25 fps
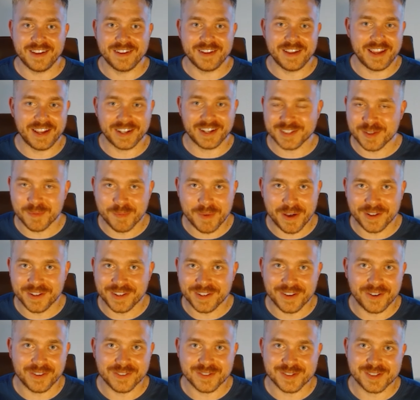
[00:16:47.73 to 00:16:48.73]
X amount of
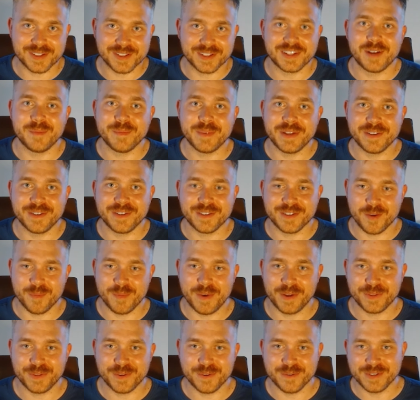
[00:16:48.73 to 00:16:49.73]
dollars to come in on your
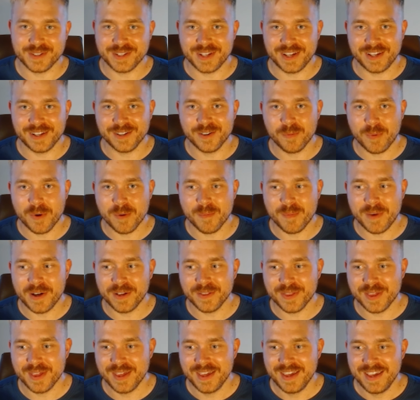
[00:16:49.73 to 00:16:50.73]
monthly retainer per
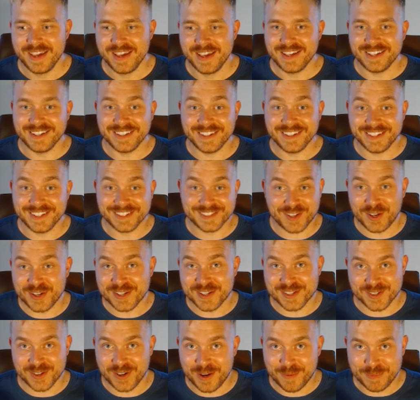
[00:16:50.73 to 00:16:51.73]
month, it's going to
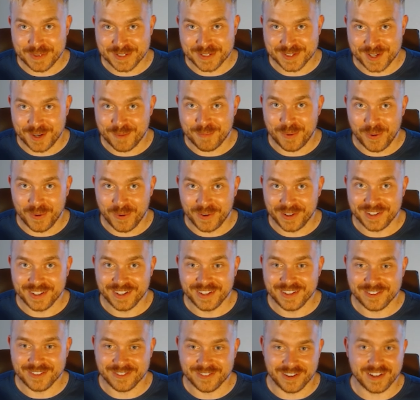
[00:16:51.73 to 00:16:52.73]
stop at some point,
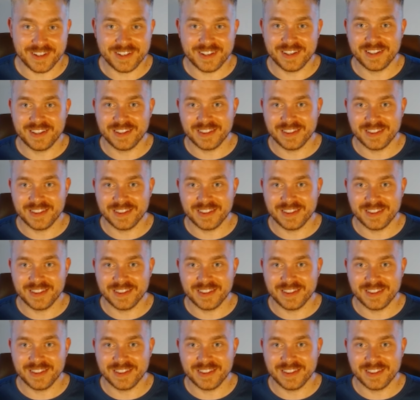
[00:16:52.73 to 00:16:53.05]
right?